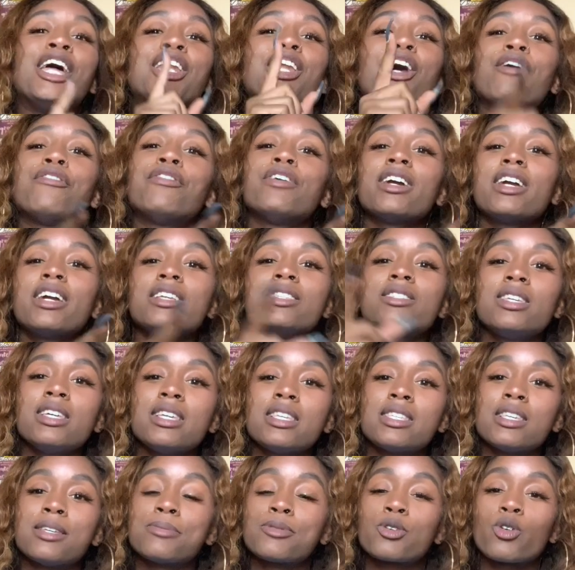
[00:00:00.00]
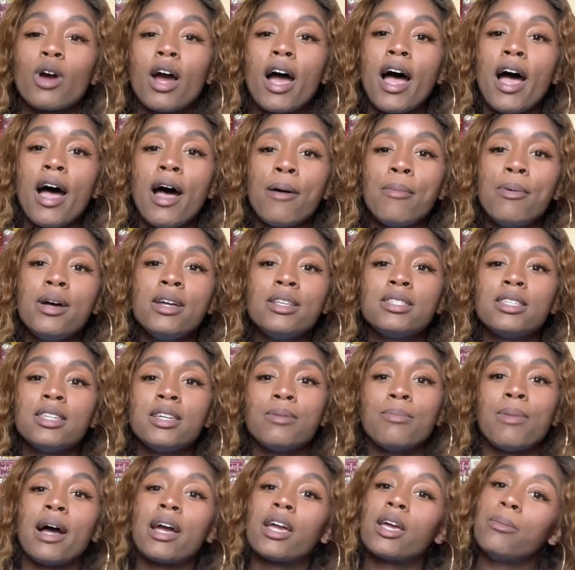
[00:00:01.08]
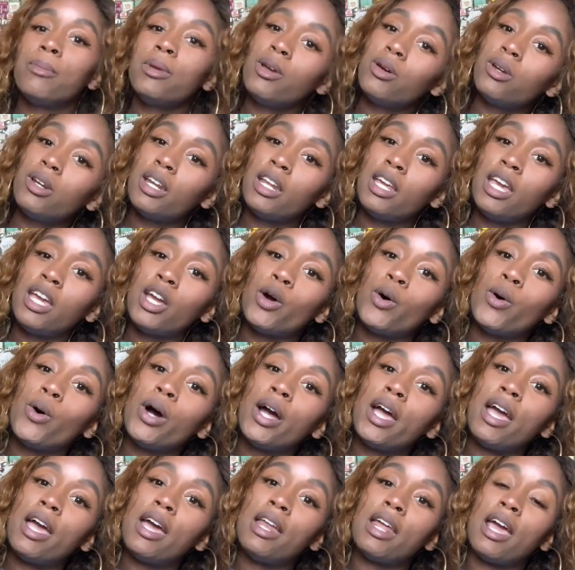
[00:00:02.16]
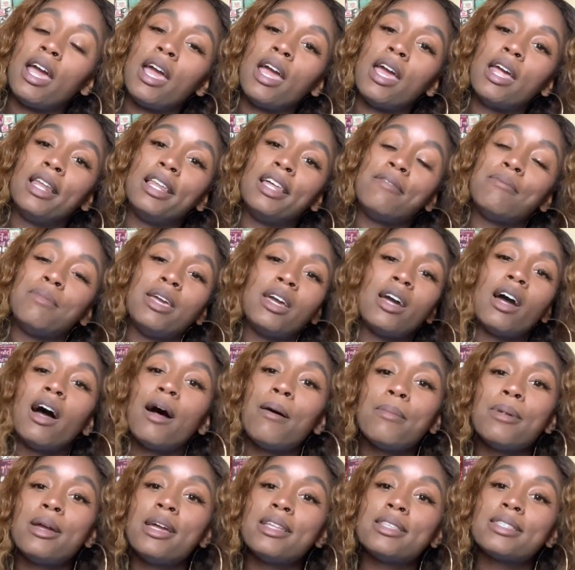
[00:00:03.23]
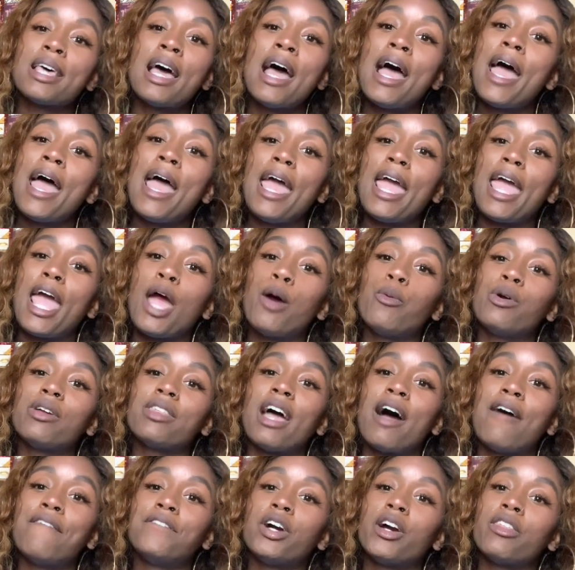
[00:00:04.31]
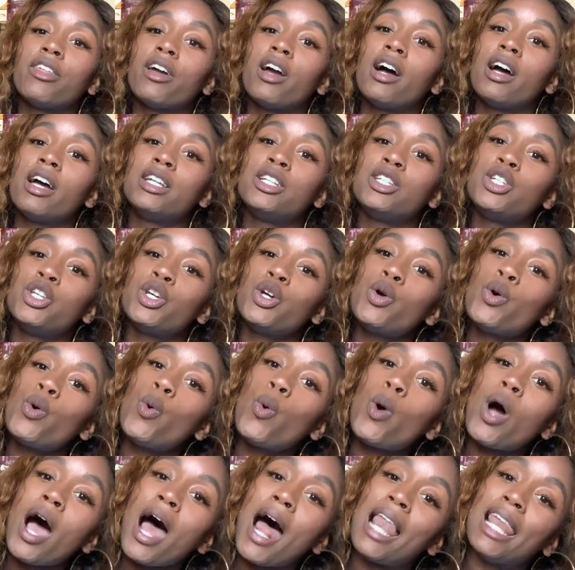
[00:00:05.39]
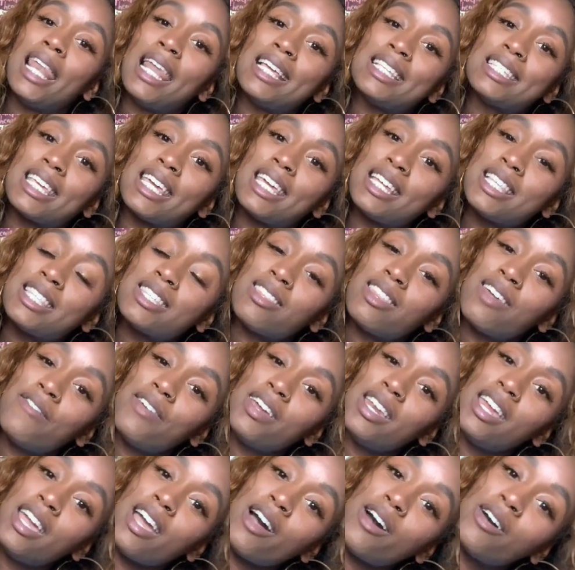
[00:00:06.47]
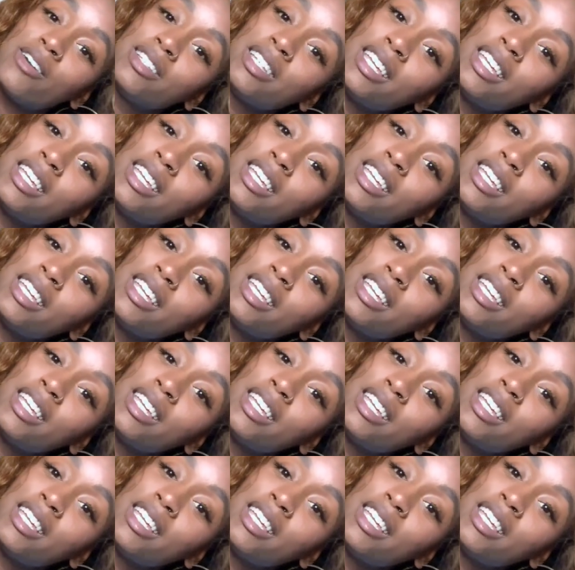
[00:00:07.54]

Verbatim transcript: Don't forget to subscribe to my community. Go ahead and leave me comments, and without further ado, let's get into the video.